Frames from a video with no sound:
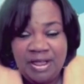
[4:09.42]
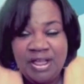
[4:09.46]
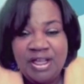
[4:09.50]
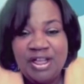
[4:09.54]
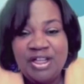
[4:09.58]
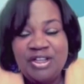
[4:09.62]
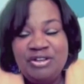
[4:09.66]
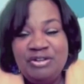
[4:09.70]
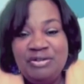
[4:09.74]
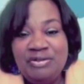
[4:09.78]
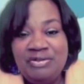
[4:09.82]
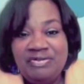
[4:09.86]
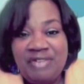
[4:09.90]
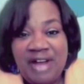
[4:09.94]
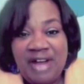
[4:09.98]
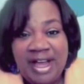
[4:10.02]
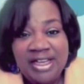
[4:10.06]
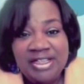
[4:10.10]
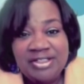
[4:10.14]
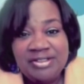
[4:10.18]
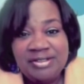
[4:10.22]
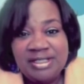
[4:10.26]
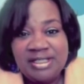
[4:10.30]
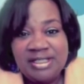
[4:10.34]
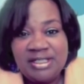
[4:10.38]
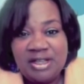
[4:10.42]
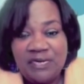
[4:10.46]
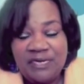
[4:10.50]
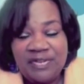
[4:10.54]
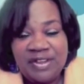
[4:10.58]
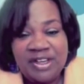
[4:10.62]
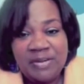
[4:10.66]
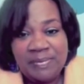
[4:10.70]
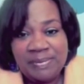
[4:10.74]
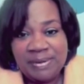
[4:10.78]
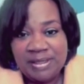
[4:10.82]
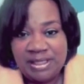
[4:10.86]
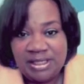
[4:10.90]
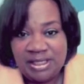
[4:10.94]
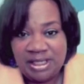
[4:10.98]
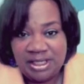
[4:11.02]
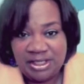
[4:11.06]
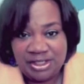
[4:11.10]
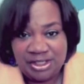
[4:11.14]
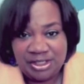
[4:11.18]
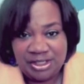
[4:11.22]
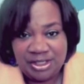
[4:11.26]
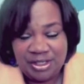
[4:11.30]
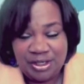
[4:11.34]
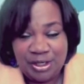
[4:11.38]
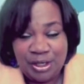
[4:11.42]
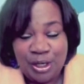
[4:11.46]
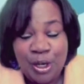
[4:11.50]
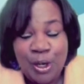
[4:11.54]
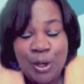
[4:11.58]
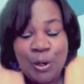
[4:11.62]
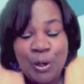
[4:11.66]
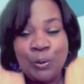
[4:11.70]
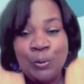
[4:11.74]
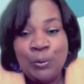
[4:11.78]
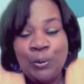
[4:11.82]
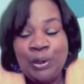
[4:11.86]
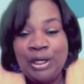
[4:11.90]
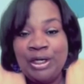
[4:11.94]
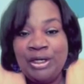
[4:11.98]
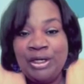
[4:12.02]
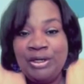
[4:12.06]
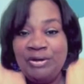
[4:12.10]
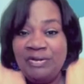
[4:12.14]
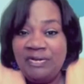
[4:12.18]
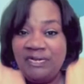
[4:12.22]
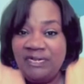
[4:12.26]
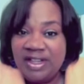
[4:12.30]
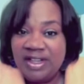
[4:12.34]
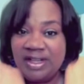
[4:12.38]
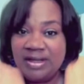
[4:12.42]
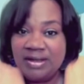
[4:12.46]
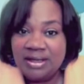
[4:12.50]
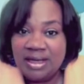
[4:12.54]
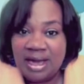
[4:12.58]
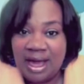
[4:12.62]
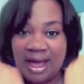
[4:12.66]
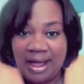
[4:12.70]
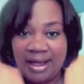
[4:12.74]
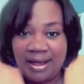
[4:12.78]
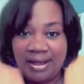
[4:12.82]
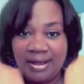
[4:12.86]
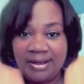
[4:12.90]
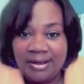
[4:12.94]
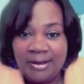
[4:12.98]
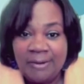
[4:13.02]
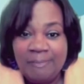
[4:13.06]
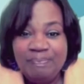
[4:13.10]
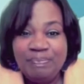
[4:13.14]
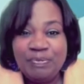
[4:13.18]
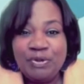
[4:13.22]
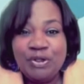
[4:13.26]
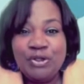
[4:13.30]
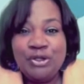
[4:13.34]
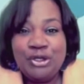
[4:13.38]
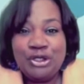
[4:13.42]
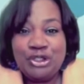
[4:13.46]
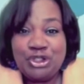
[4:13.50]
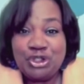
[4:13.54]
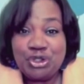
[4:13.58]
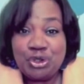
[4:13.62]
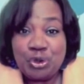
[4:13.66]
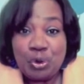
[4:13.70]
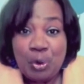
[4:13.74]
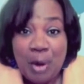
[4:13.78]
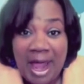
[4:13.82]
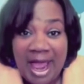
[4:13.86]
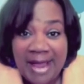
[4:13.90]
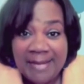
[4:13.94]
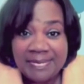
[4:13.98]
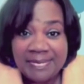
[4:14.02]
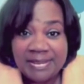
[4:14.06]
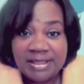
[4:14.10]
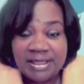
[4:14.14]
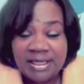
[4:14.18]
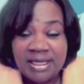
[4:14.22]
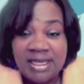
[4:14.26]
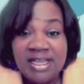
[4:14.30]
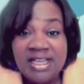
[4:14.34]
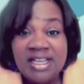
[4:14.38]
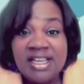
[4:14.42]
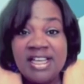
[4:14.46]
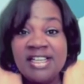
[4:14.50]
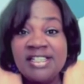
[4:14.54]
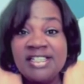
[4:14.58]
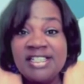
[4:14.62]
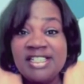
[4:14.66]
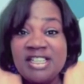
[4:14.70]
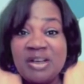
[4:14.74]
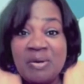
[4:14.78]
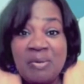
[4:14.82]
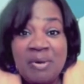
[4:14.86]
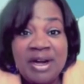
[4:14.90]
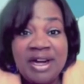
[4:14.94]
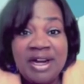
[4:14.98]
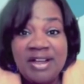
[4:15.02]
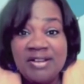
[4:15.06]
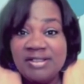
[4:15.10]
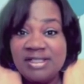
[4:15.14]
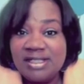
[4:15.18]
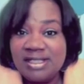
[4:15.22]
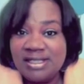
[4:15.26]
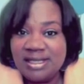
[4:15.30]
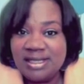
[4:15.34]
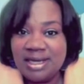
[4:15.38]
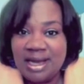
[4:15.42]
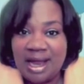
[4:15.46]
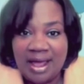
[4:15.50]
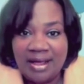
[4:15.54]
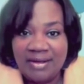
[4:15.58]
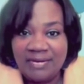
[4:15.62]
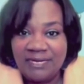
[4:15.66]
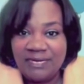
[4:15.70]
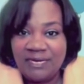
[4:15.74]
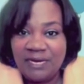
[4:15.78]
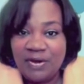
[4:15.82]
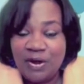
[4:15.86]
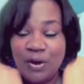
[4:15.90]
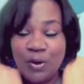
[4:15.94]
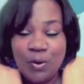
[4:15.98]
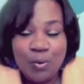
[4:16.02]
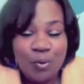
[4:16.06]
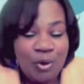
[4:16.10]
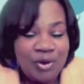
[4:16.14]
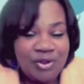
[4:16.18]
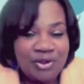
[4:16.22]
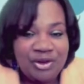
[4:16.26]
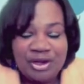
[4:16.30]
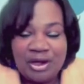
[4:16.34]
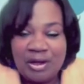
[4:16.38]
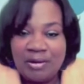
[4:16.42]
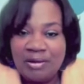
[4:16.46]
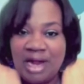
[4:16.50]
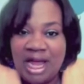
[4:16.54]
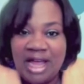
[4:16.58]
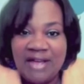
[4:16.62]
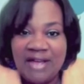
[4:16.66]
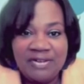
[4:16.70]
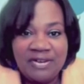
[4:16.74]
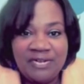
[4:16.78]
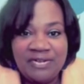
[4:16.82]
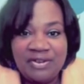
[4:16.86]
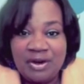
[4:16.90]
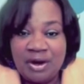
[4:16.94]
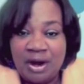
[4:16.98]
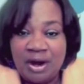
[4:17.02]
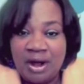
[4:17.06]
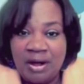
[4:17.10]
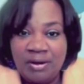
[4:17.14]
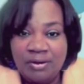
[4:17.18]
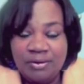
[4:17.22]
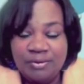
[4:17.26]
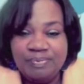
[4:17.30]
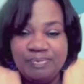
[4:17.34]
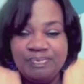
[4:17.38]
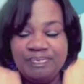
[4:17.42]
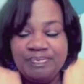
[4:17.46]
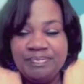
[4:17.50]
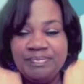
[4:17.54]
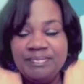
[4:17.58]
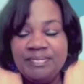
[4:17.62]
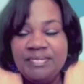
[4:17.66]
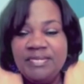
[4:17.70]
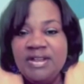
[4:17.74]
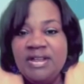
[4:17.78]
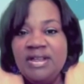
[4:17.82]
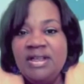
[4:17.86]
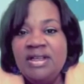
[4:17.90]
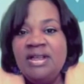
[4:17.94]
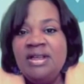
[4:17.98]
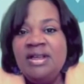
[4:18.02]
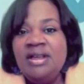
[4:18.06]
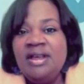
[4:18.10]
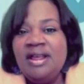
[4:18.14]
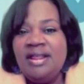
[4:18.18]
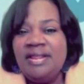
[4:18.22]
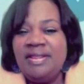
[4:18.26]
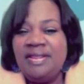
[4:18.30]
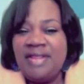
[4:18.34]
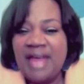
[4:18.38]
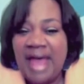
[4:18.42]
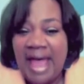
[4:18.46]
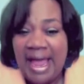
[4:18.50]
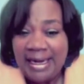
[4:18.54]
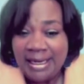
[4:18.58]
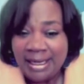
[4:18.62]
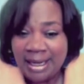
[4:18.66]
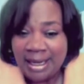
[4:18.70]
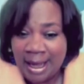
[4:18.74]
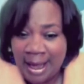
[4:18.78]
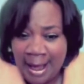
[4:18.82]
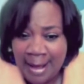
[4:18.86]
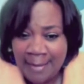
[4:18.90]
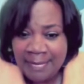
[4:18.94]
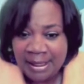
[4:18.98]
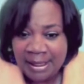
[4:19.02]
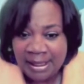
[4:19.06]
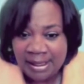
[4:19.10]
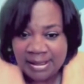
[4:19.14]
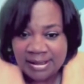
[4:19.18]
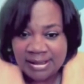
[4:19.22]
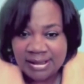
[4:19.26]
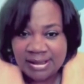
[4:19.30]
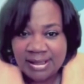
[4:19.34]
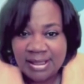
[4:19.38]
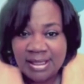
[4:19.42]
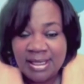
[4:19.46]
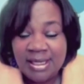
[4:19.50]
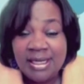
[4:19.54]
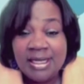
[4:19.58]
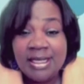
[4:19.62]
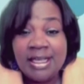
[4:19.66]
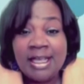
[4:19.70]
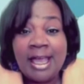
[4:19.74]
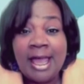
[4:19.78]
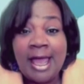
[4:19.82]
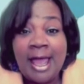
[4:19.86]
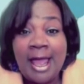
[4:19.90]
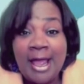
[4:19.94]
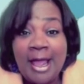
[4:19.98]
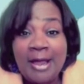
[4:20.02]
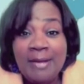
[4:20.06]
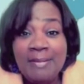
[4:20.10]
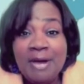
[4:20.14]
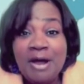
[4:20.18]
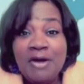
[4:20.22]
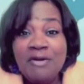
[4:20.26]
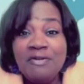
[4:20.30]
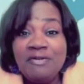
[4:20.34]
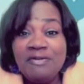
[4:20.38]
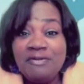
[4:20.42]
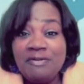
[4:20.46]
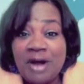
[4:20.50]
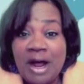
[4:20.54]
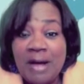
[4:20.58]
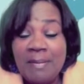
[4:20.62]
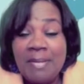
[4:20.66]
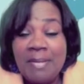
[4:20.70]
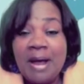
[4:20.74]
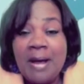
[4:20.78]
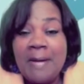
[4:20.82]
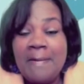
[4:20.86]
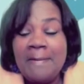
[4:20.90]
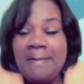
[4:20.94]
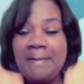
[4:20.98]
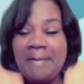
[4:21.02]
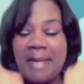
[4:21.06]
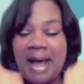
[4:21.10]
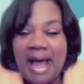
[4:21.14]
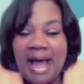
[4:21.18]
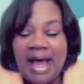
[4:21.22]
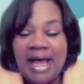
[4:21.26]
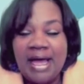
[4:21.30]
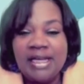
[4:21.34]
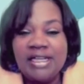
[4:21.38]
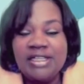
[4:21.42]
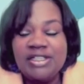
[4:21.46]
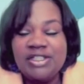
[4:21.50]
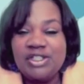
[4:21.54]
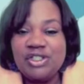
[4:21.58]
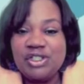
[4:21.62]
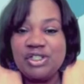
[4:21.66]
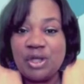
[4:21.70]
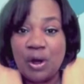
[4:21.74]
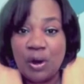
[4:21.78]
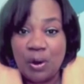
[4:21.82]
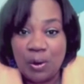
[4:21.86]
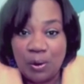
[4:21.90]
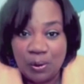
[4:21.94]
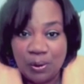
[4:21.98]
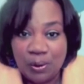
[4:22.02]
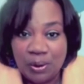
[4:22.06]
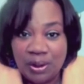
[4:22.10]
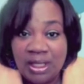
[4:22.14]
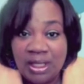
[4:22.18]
you find yourself in a position where you feel like you're trapped in someone else's life with no life of your own." That comment came from my soul